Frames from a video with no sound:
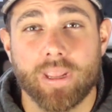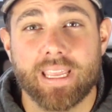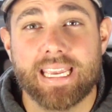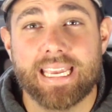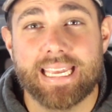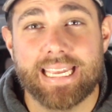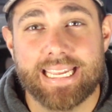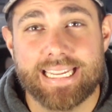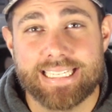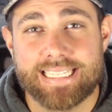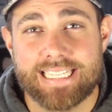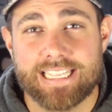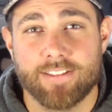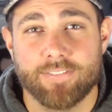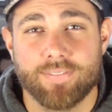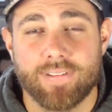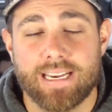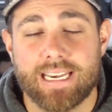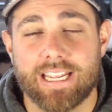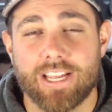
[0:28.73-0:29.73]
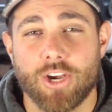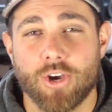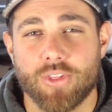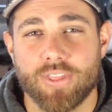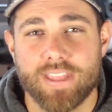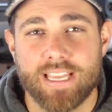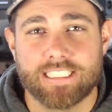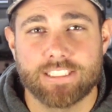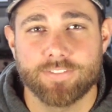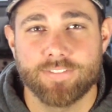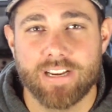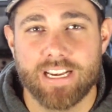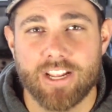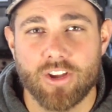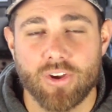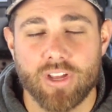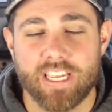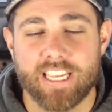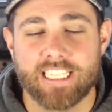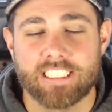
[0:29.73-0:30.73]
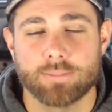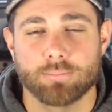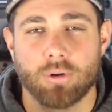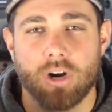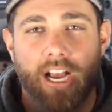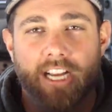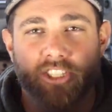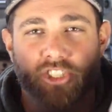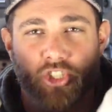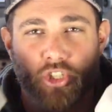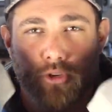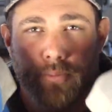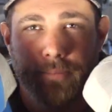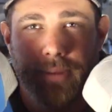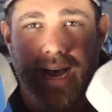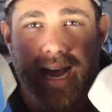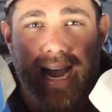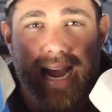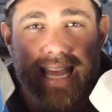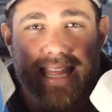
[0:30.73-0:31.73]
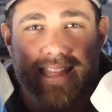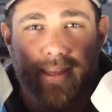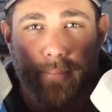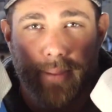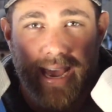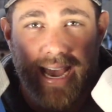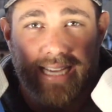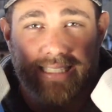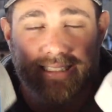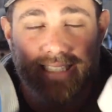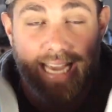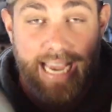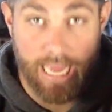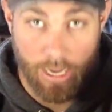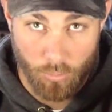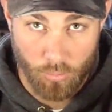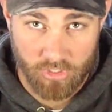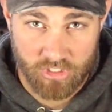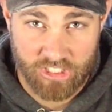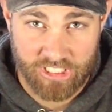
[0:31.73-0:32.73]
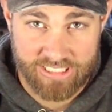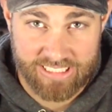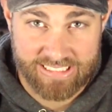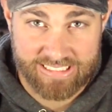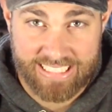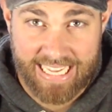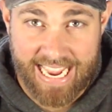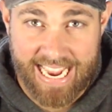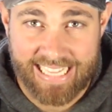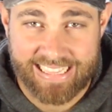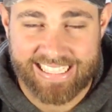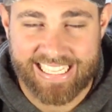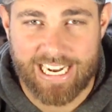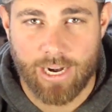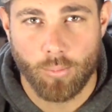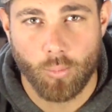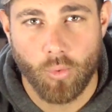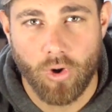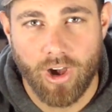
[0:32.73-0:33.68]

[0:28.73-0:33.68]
we get into the video, this video is brought to you by the Bass Hat, which is this hat that I'm